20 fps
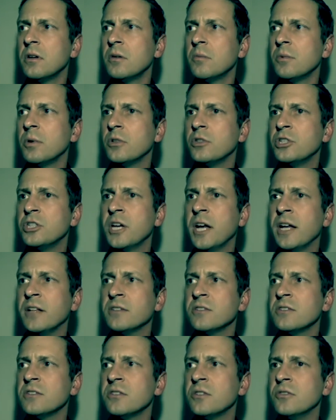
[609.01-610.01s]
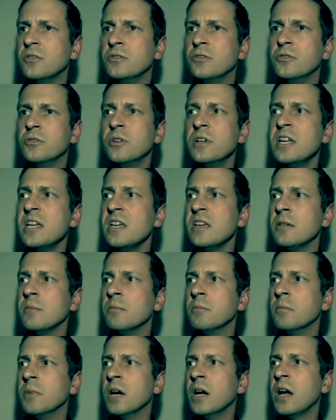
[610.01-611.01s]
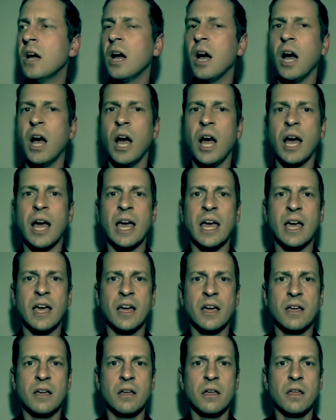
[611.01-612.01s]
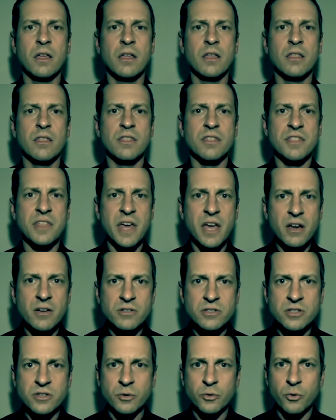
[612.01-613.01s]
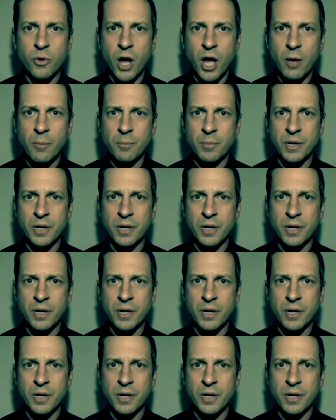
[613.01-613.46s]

perchance to dream. Aye, there's the rub.